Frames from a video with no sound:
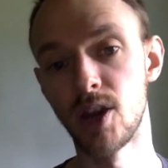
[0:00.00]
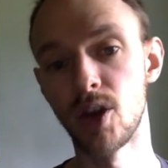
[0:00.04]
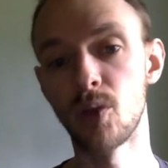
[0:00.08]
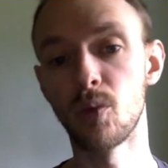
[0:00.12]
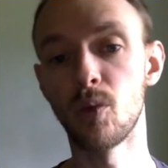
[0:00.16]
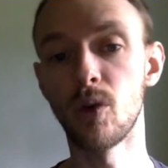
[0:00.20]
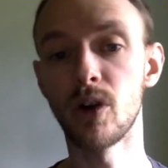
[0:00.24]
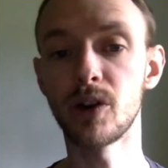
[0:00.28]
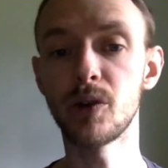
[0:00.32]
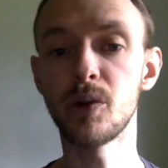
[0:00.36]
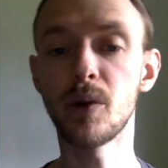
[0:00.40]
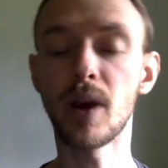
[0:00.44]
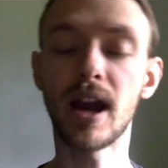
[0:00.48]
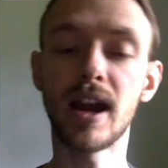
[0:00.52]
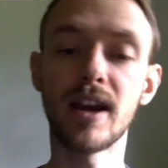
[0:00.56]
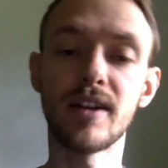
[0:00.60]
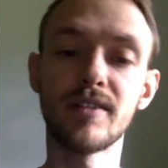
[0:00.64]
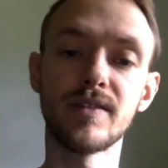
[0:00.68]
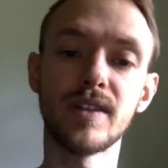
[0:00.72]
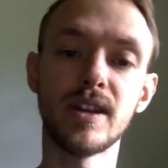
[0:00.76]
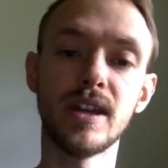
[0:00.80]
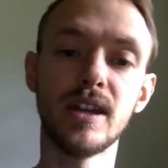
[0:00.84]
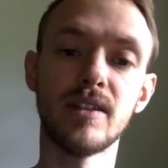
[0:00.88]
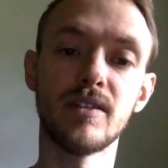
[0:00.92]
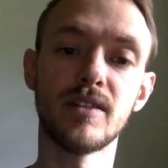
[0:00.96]
what you
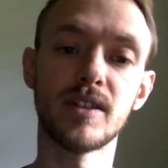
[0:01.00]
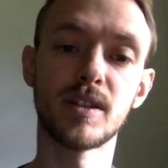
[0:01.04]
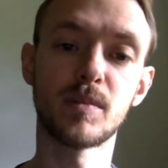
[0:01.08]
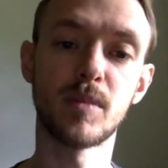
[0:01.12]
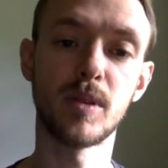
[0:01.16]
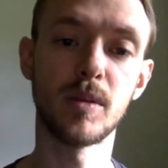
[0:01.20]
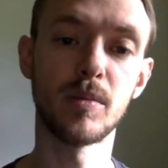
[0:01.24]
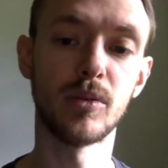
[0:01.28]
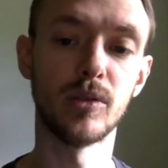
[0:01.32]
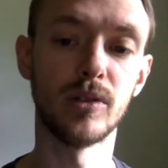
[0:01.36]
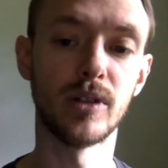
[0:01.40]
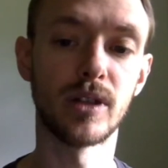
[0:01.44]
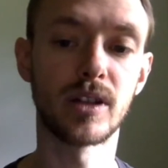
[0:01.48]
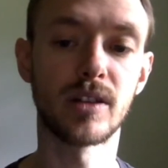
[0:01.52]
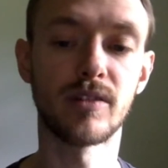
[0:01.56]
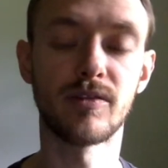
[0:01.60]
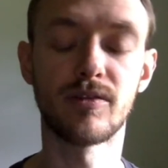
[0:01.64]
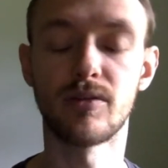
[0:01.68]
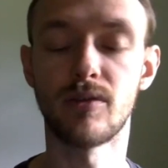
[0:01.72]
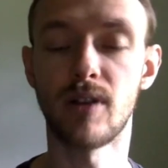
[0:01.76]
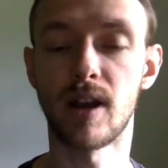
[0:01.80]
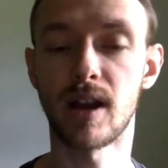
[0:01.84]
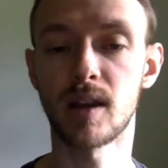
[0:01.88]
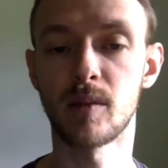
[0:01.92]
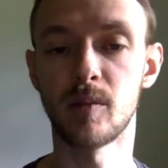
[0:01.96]
have here is people looking
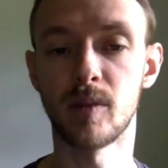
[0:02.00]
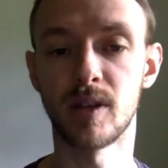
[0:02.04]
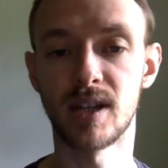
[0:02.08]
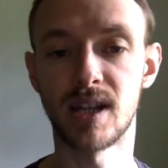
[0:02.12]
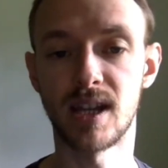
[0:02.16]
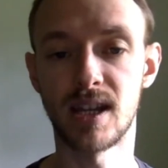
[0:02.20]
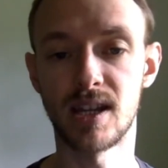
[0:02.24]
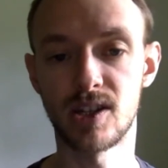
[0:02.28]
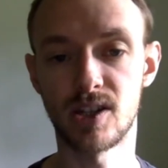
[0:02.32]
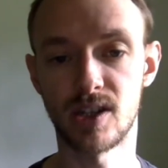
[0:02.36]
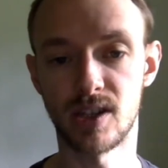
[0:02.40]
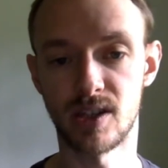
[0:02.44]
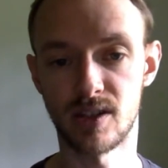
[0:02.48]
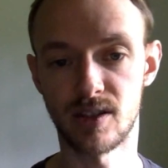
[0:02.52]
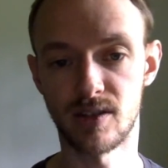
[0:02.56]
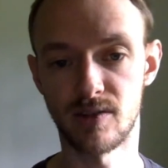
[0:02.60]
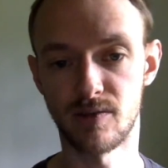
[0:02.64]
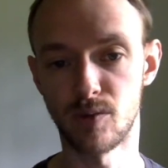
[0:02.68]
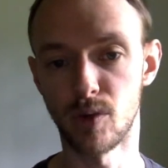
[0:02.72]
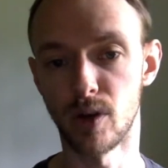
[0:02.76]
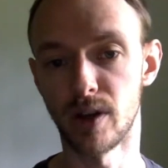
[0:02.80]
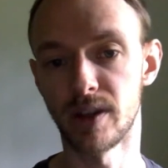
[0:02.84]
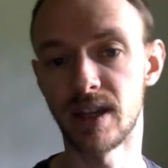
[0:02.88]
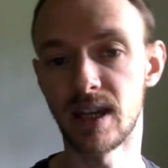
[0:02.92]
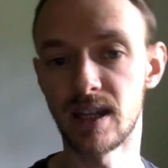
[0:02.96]
for recommendations of
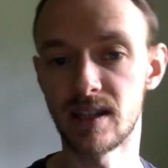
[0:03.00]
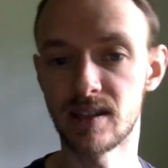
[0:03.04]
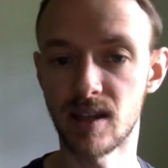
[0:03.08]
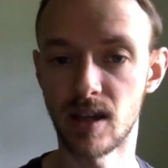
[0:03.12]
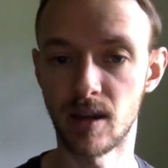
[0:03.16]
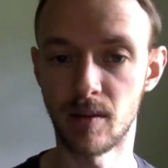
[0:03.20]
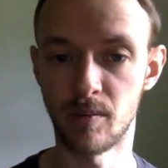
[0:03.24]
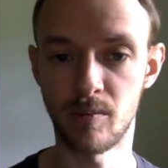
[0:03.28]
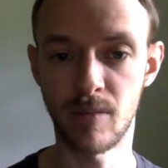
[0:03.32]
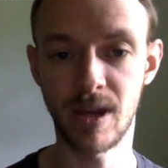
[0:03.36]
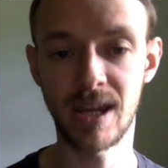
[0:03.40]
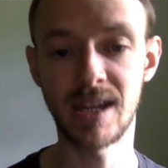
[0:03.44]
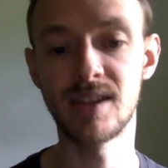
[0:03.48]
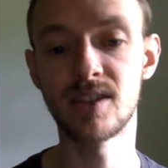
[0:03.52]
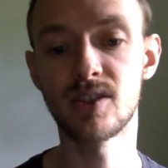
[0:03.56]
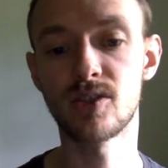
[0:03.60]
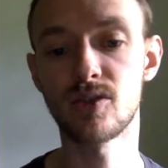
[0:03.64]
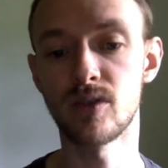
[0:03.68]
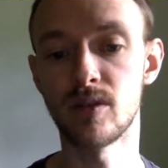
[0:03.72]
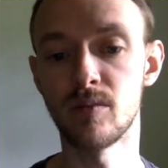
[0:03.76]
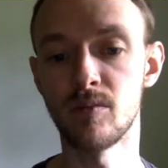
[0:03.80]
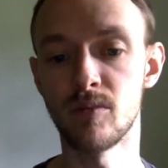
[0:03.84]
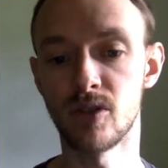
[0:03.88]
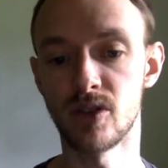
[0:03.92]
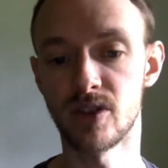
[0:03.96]
what they term
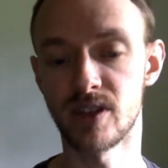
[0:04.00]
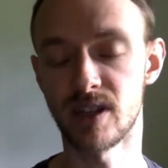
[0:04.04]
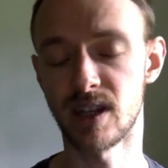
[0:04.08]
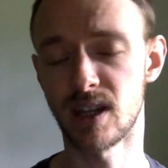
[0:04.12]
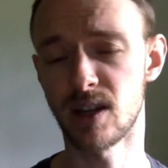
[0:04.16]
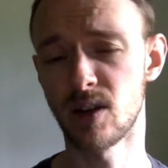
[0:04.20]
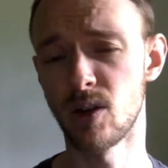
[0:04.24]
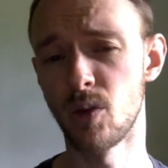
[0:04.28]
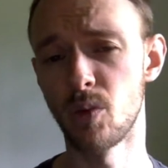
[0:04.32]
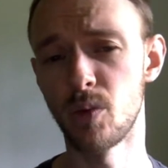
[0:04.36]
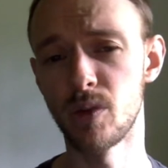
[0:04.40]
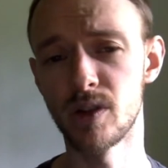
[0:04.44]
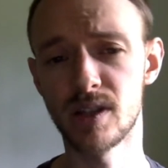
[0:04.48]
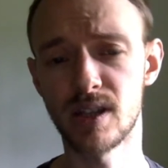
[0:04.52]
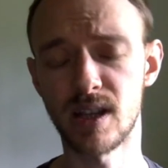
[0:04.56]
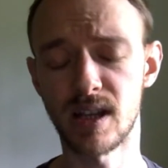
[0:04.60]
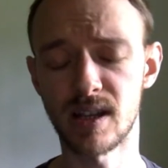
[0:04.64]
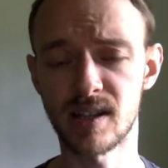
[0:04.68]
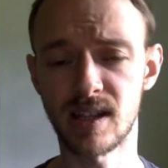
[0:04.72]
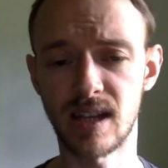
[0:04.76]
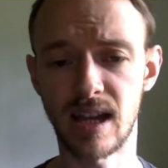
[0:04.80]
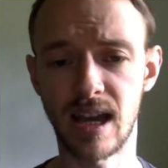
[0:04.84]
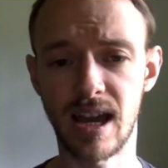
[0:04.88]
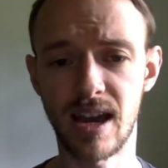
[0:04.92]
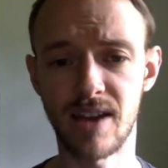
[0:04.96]
mainstream music, which
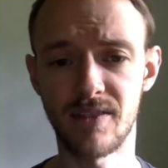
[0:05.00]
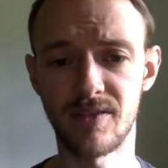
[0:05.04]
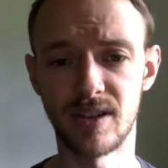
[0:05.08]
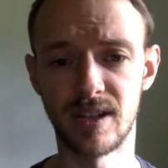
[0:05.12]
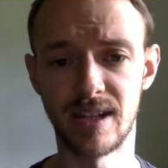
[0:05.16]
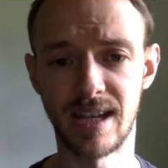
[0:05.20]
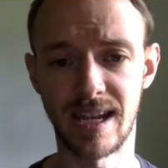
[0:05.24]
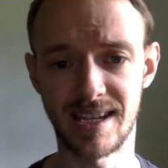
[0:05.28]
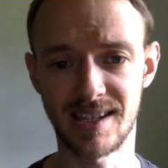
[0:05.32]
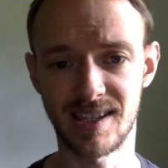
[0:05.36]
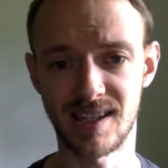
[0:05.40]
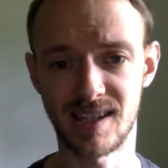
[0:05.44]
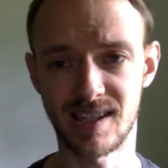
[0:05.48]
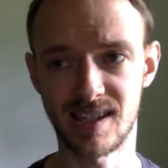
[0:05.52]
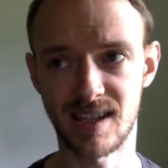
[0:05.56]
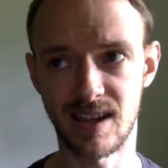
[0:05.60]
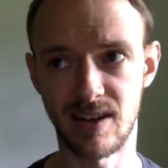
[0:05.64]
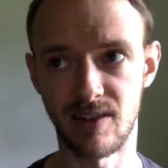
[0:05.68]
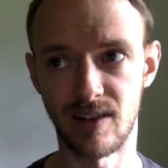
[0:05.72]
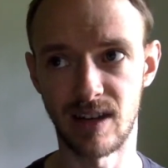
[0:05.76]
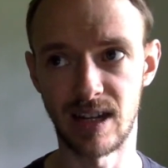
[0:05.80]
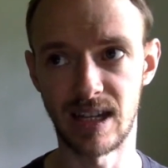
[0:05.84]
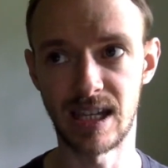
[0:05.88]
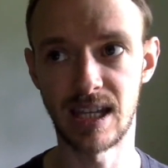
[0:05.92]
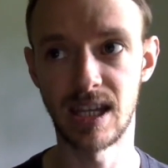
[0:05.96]
doesn't have a
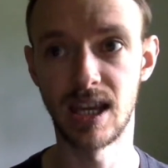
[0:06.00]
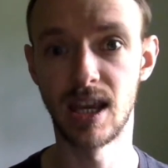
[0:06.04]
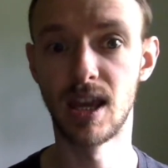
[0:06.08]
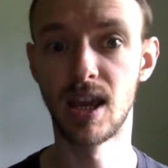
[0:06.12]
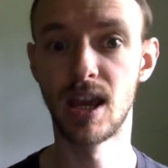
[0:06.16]
necessarily